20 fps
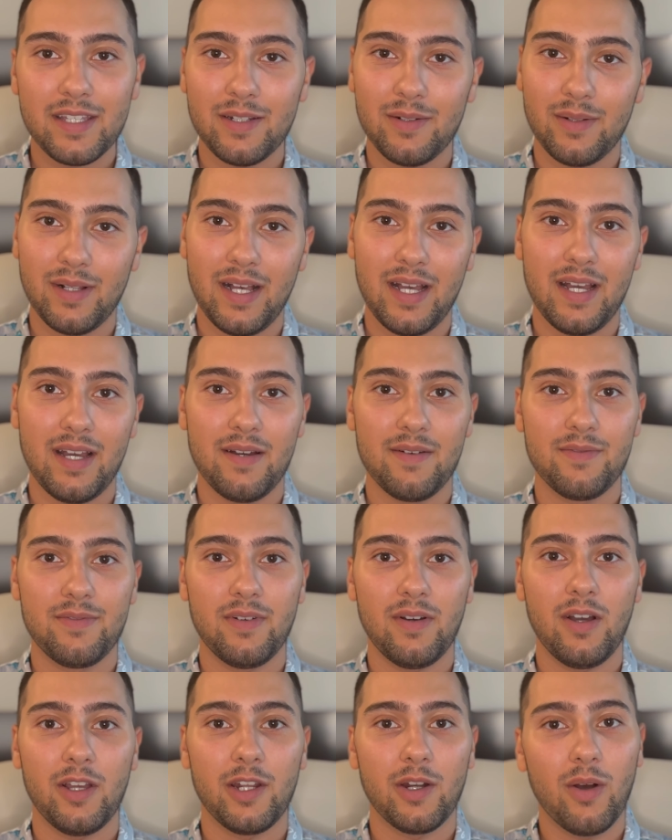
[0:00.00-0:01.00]
It'll have,
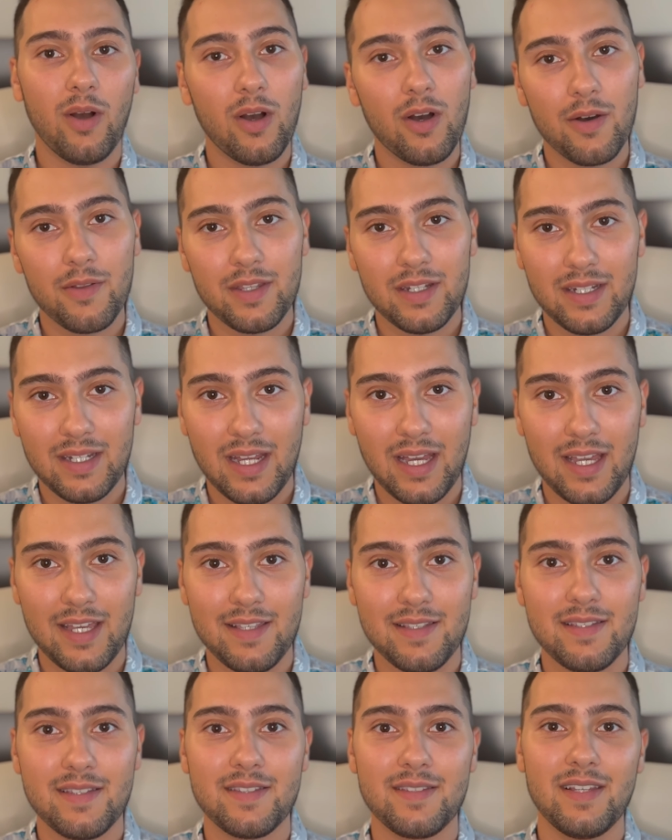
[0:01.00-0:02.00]
you know, all the
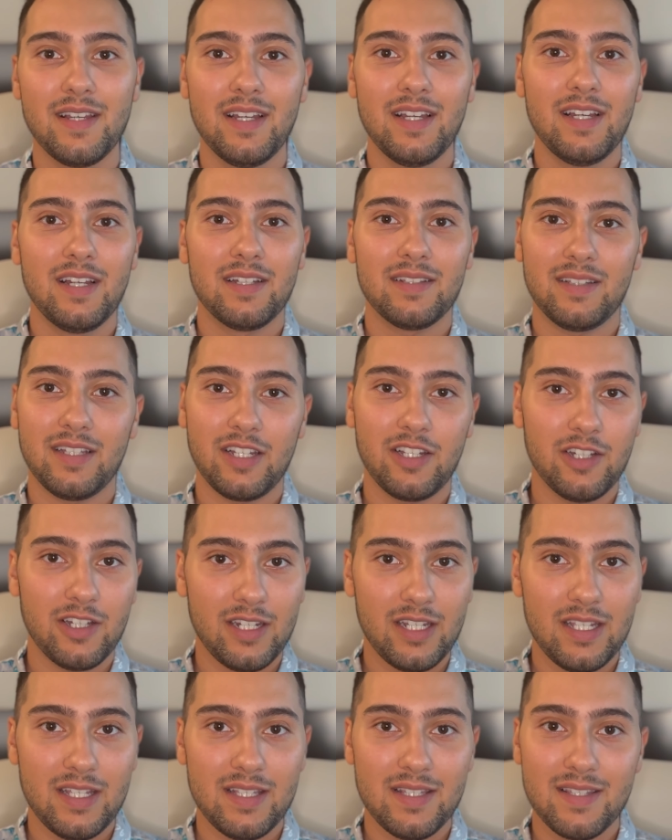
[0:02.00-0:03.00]

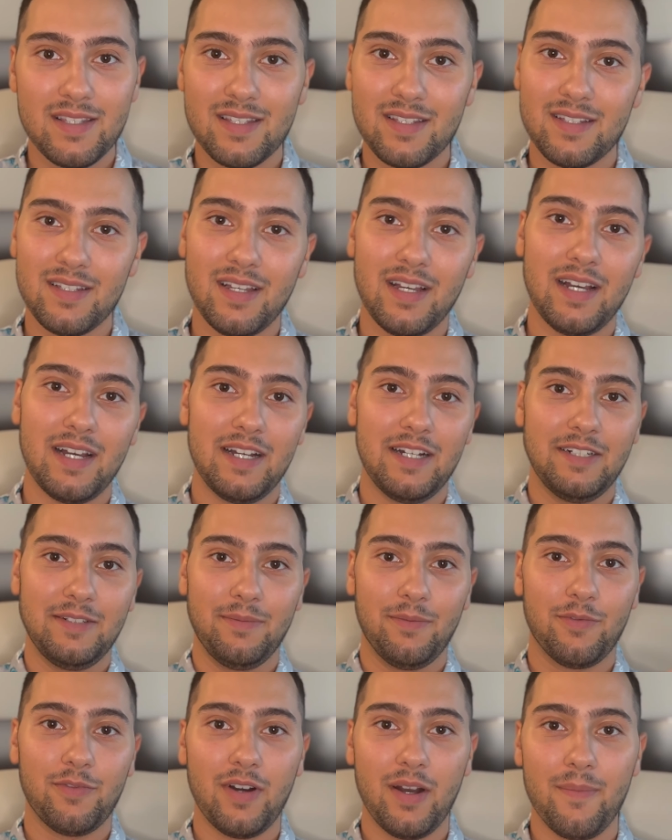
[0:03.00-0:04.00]
goodies
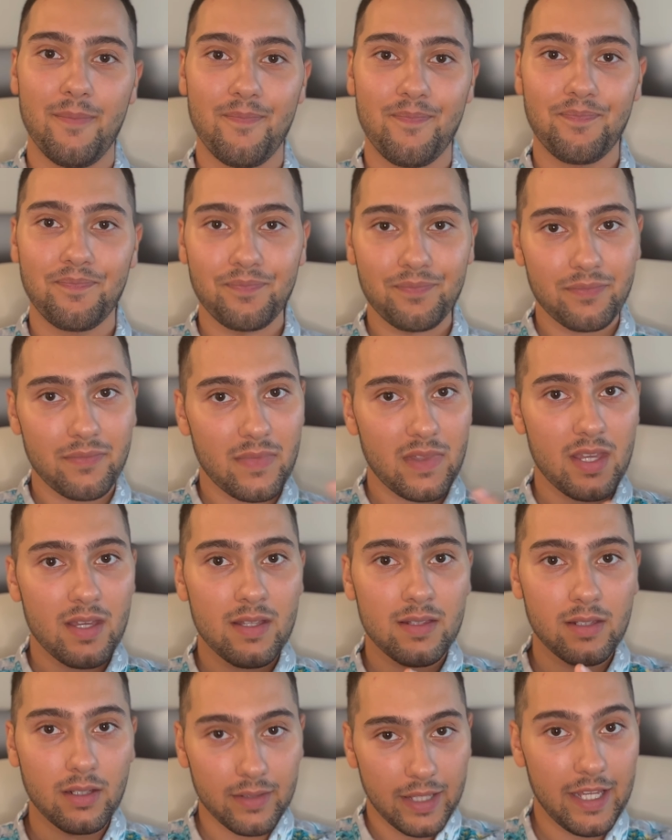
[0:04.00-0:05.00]
from
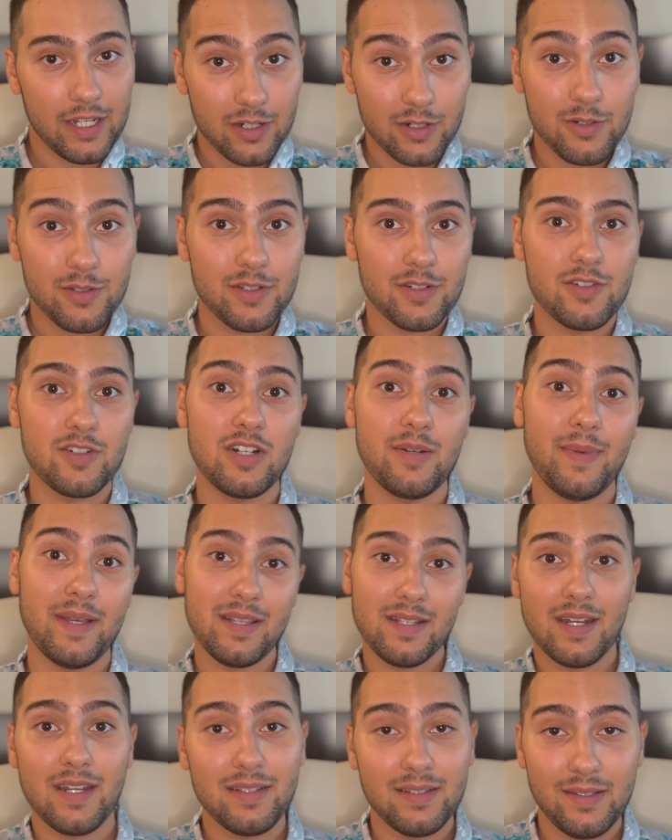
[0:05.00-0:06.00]
the Land Cruiser trim and
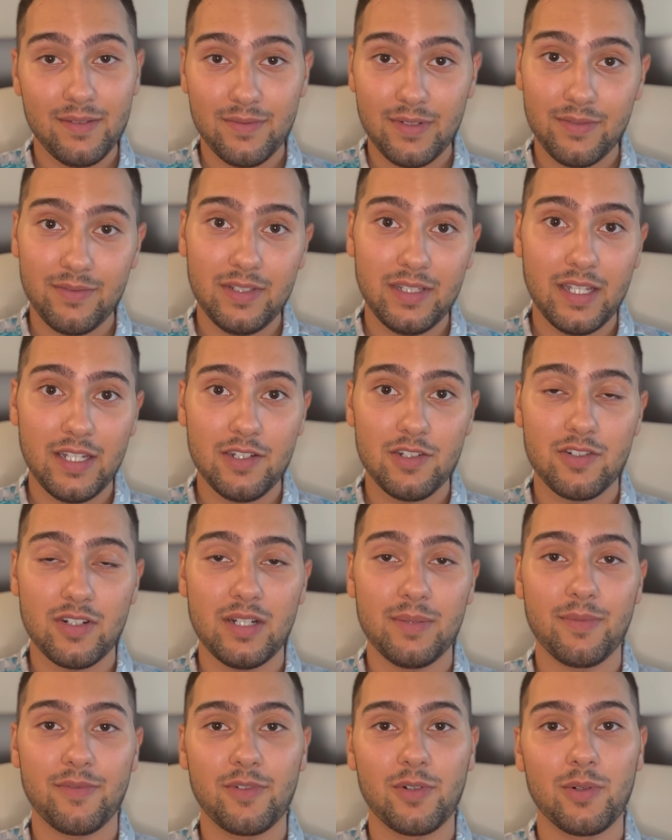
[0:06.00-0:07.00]
the 1958
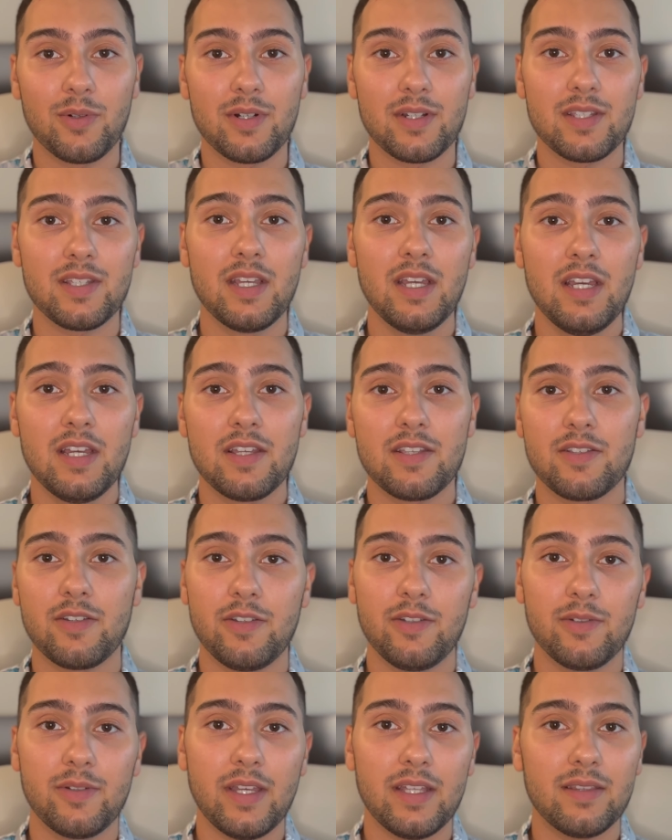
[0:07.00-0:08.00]
trim, of course. So
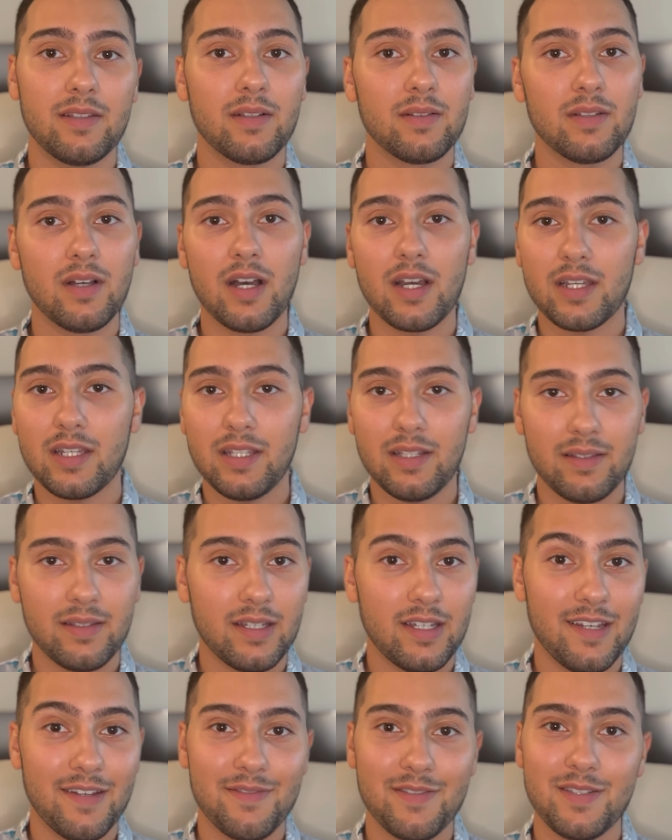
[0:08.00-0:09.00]
you'll get the locking
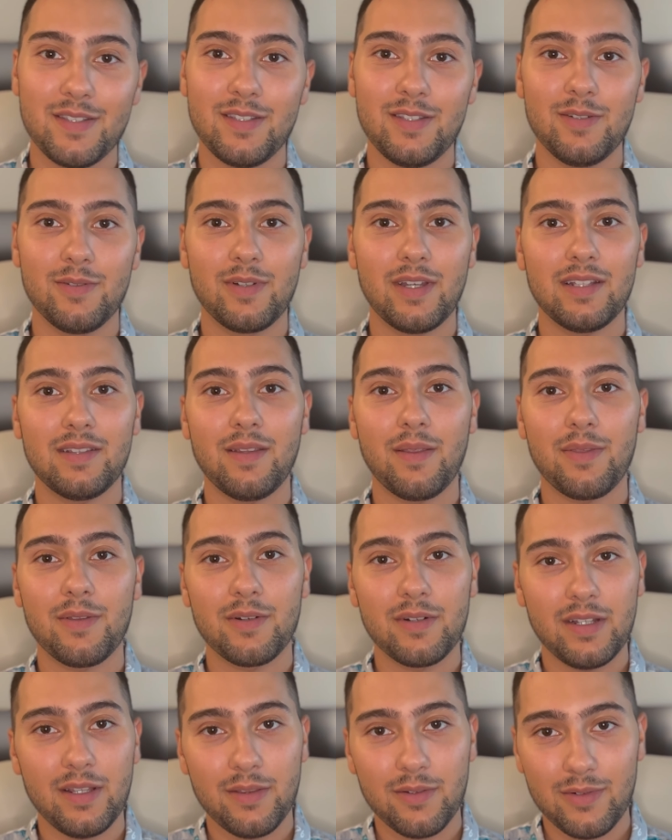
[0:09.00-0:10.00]
diffs, you'll get the
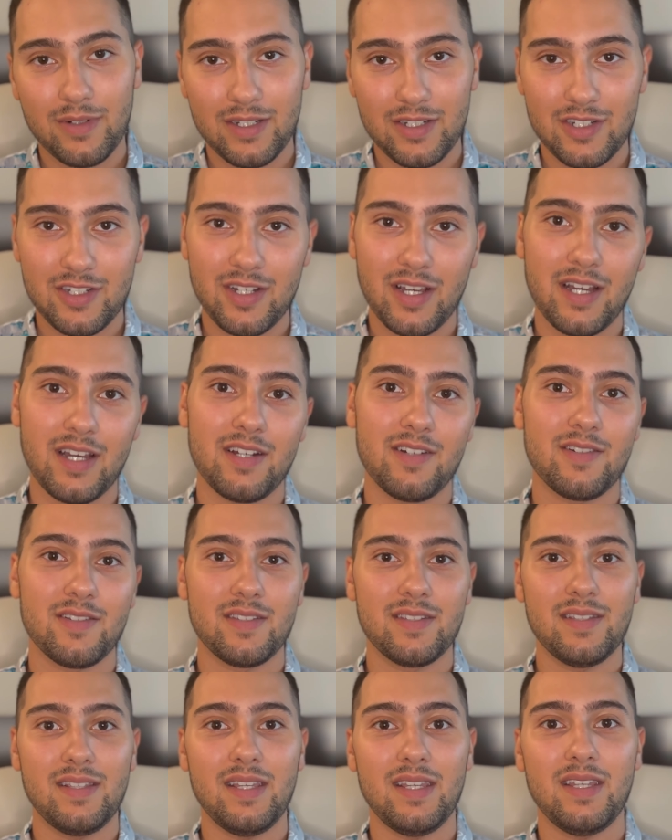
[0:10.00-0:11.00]
33-inch
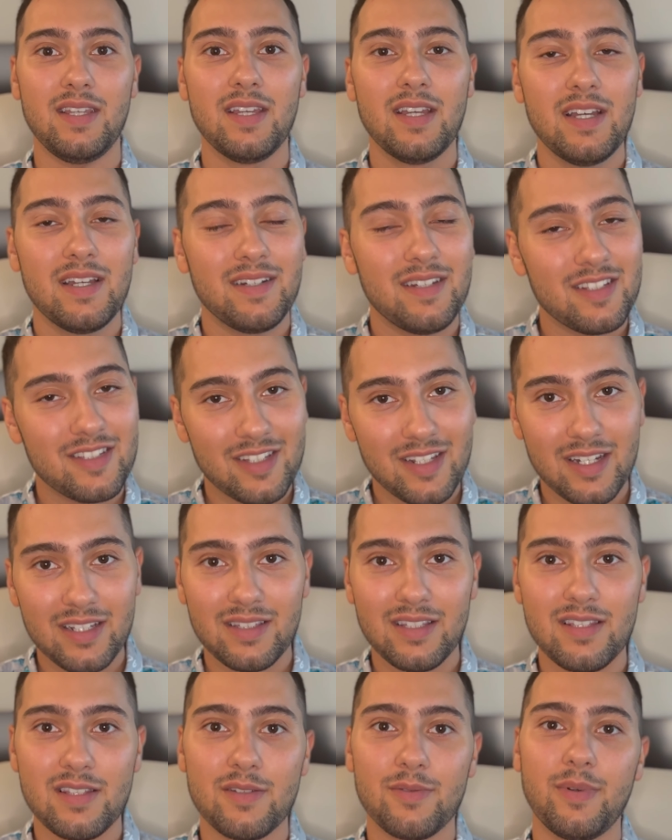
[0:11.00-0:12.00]
tires, the
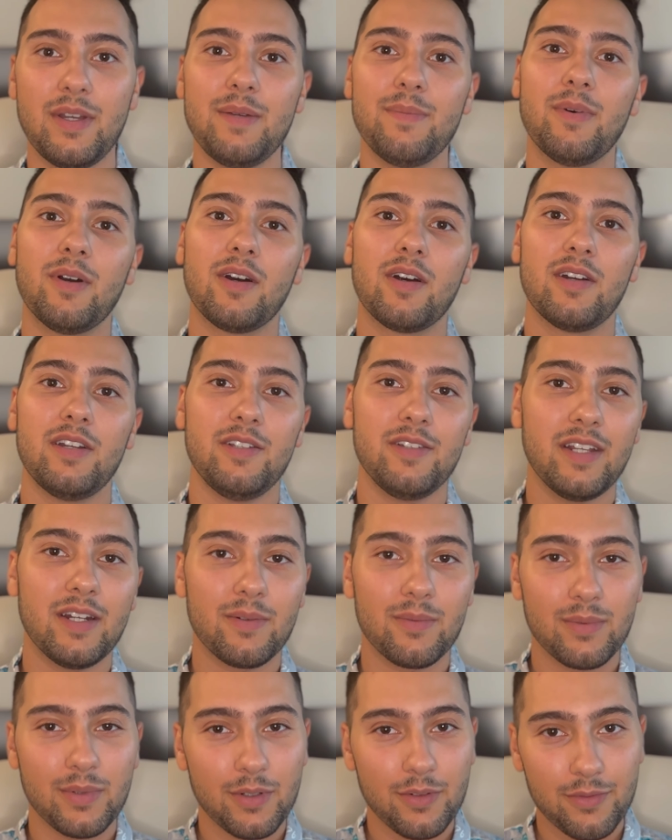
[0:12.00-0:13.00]
disconnecting sway bar, you get a
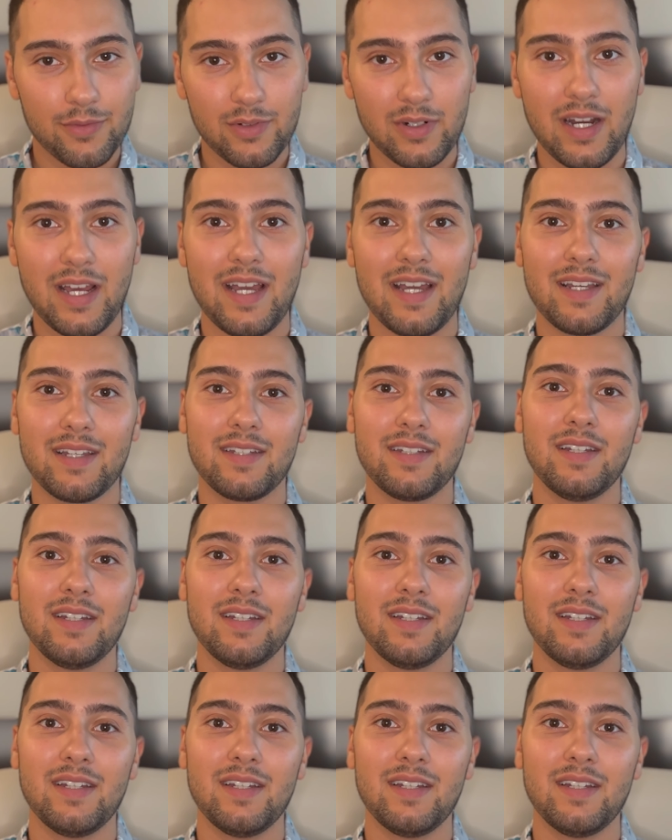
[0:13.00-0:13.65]
roof rack.